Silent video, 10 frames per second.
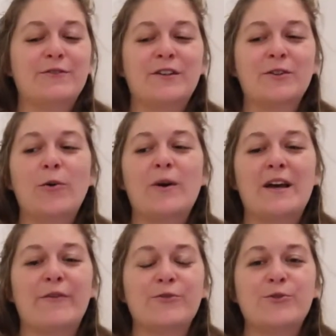Even though we
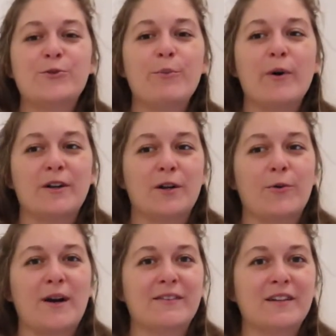have support
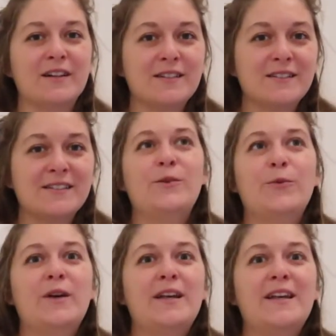around us,
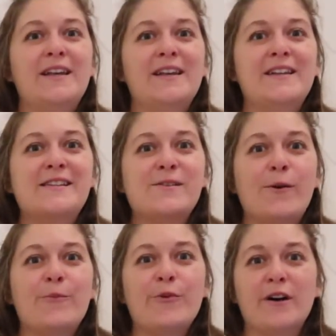it's
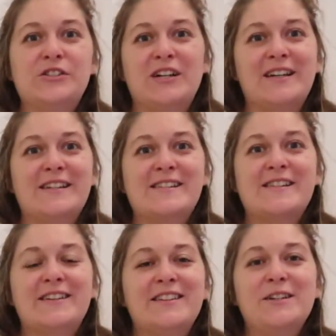our project, it's
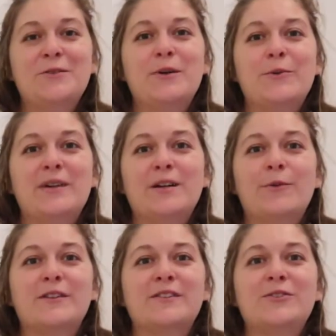the thing we really
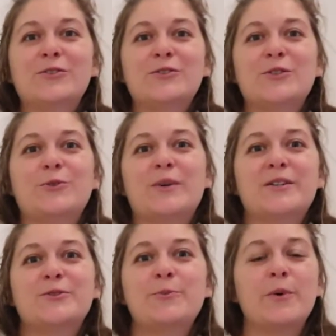want to do, so
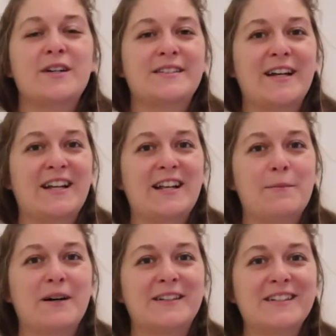we're super excited
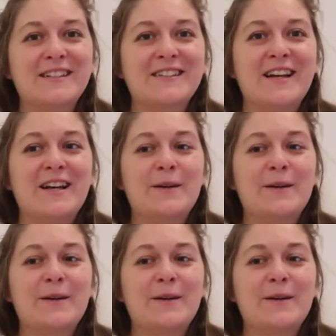about it.